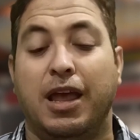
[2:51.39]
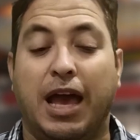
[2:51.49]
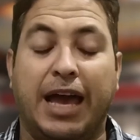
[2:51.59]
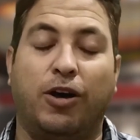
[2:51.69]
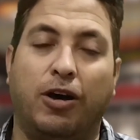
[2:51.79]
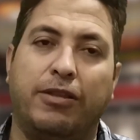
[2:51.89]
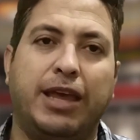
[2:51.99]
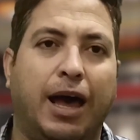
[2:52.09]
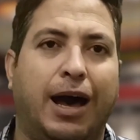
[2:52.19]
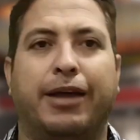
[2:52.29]
And on
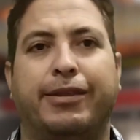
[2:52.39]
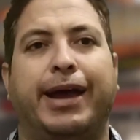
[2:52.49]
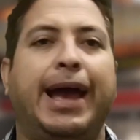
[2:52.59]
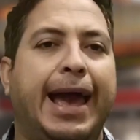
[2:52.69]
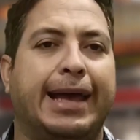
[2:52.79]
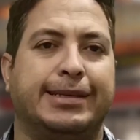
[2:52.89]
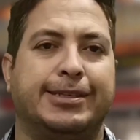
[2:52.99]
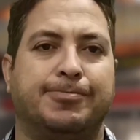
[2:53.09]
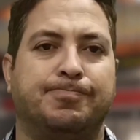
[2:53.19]
the other hand,